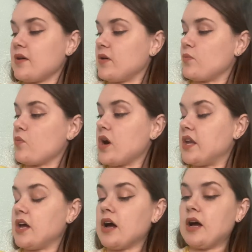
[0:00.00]
one
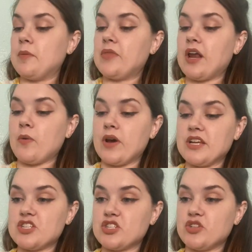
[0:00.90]
that I
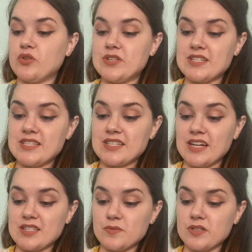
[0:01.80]
wanted to
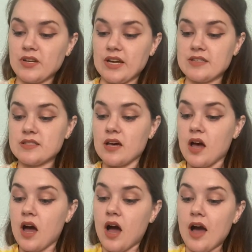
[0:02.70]
discuss with you guys
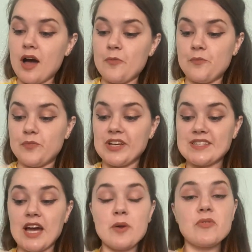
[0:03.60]
because
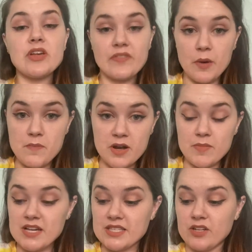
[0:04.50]
I believe that
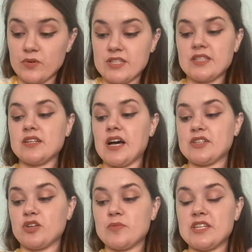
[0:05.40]
minimizing noise in the
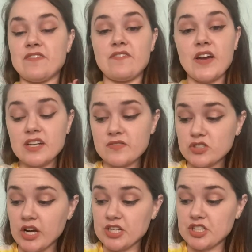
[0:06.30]
classroom is an effective
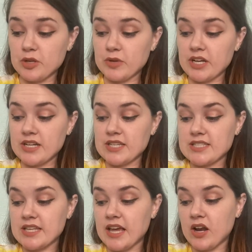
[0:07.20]
strategy
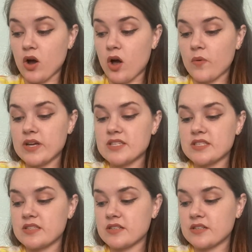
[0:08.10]
because it
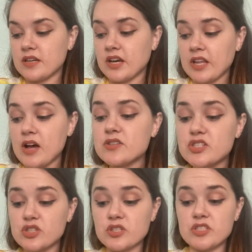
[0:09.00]
allows
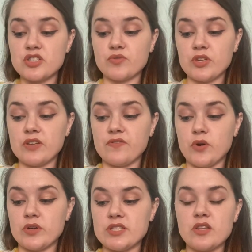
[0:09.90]
students to really
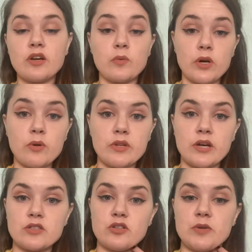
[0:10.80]
focus on their work
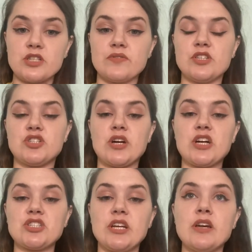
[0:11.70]
without too much of a
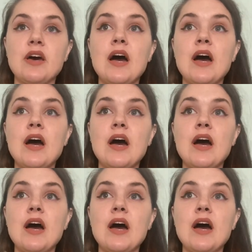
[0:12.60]
distraction.